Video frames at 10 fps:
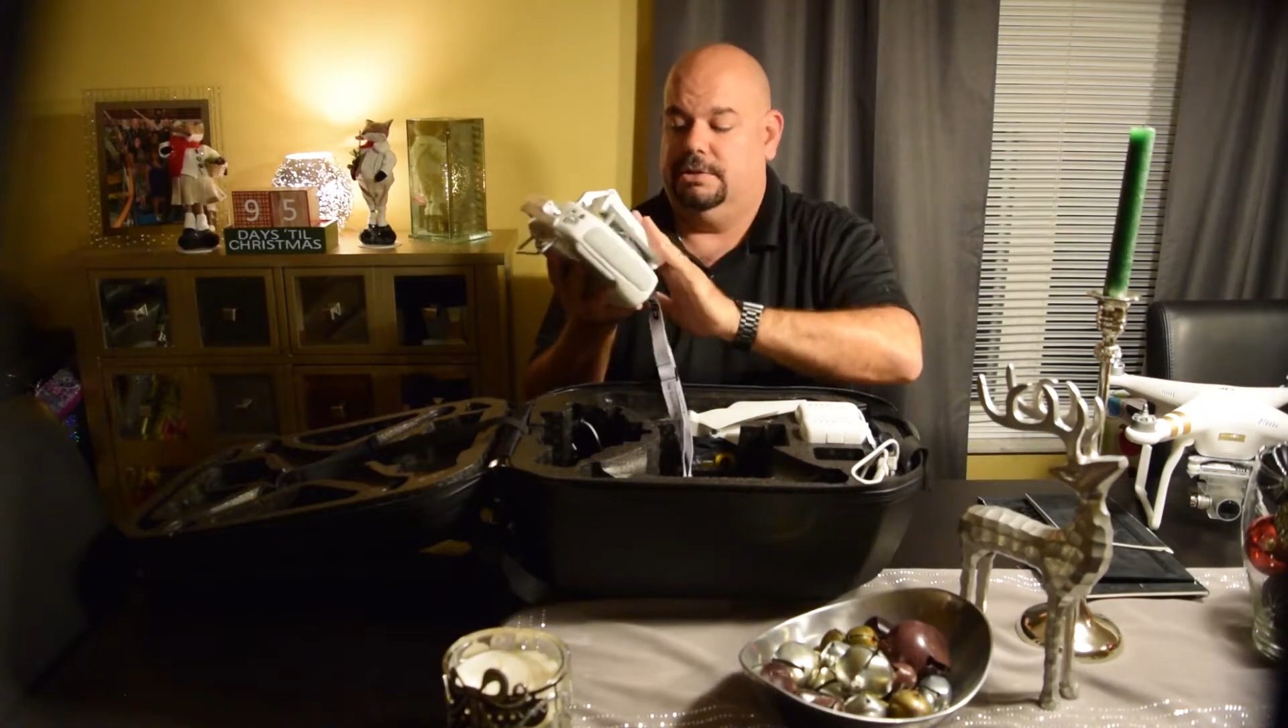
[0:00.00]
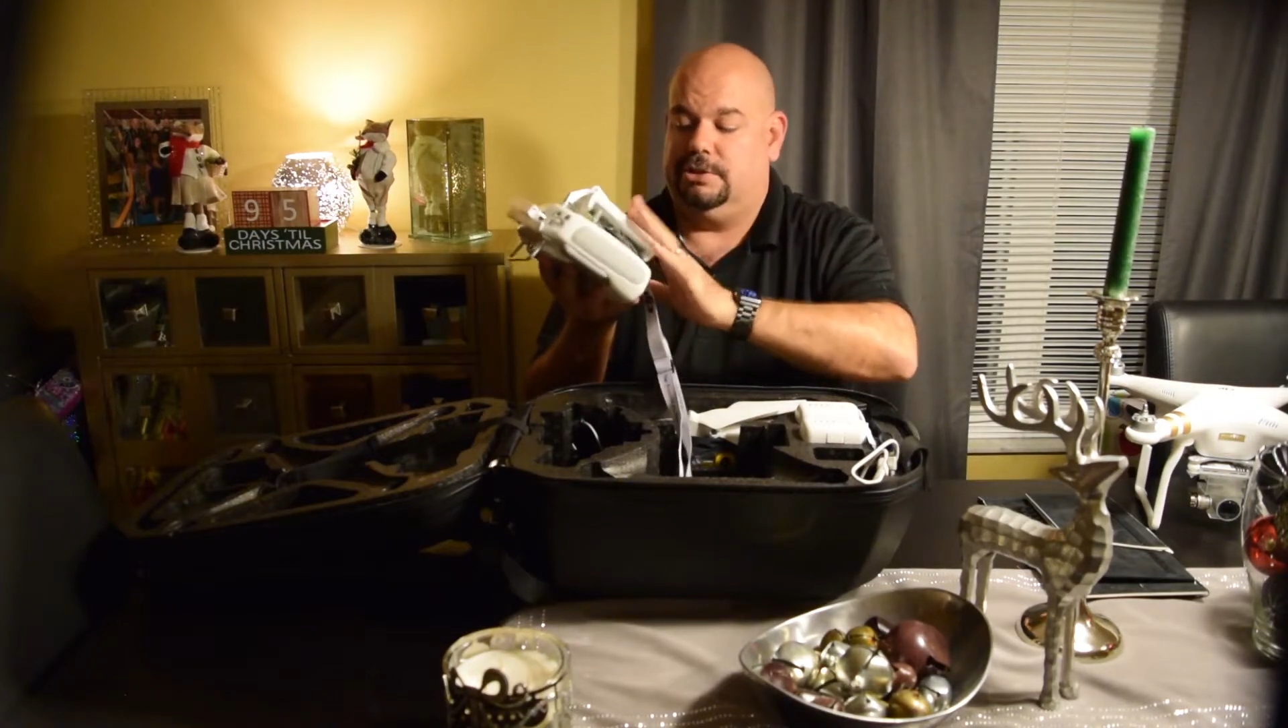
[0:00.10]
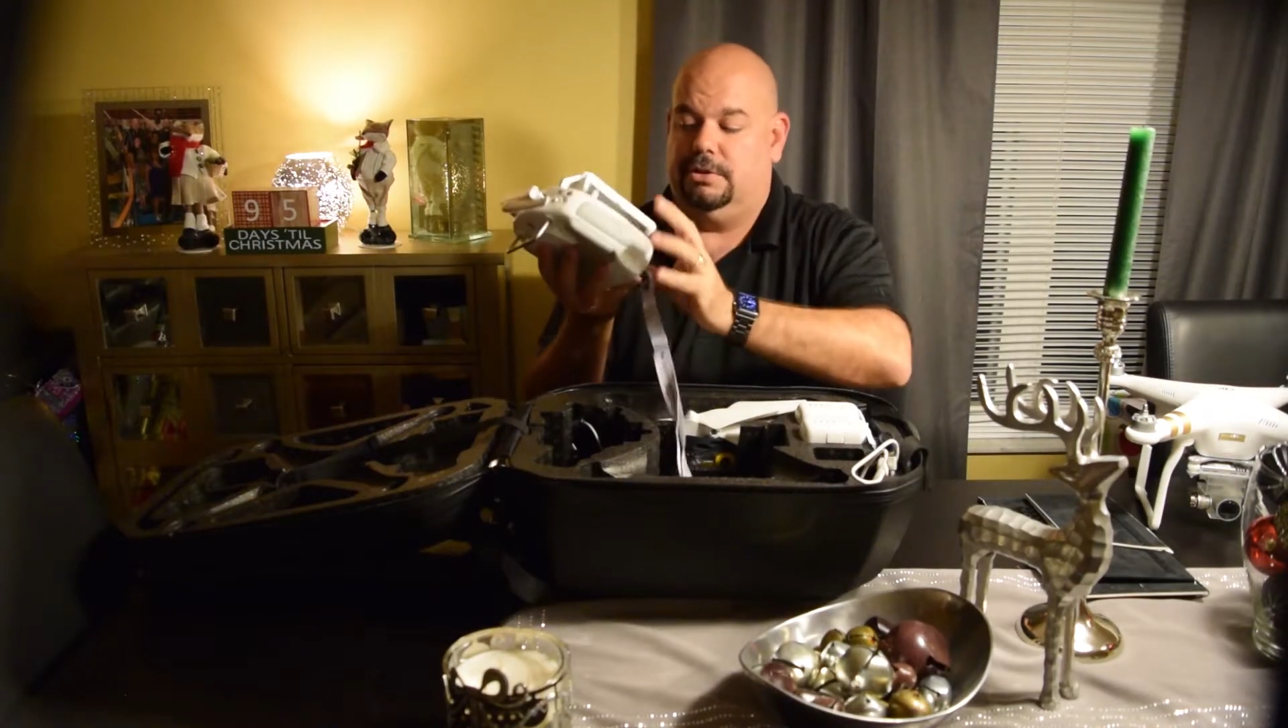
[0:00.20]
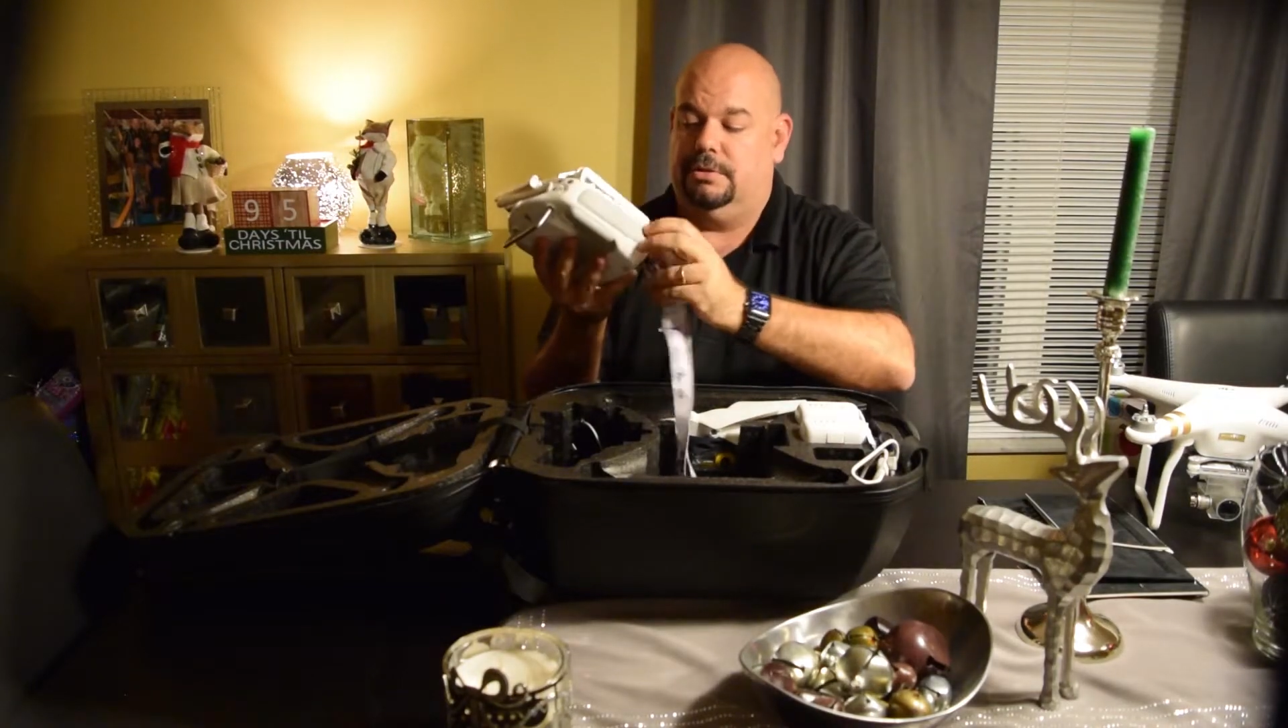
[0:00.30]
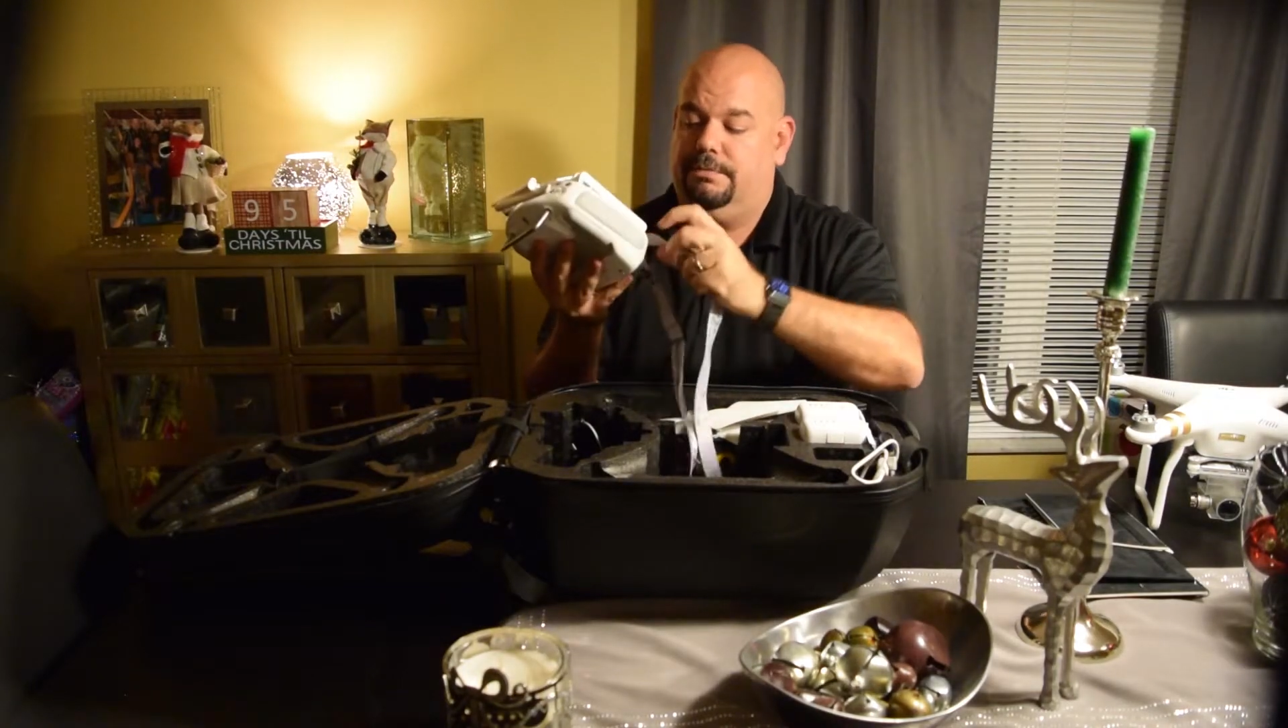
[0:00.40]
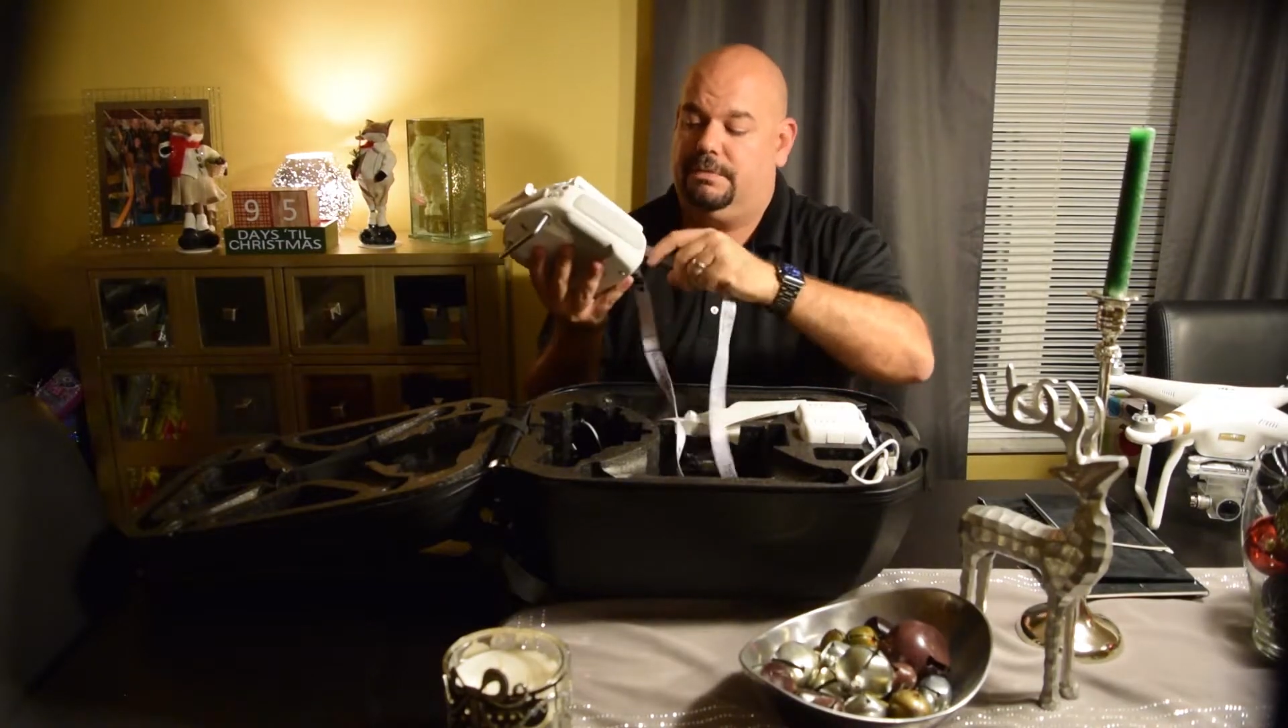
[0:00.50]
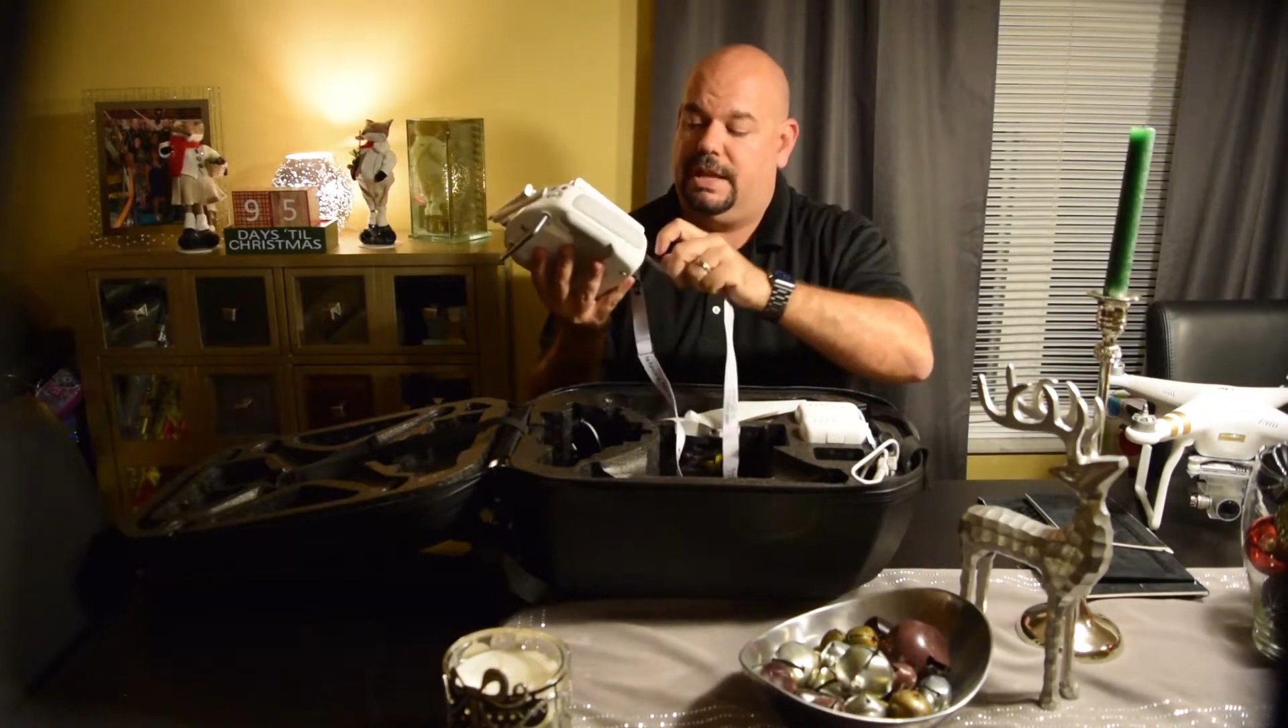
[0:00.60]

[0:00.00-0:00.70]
So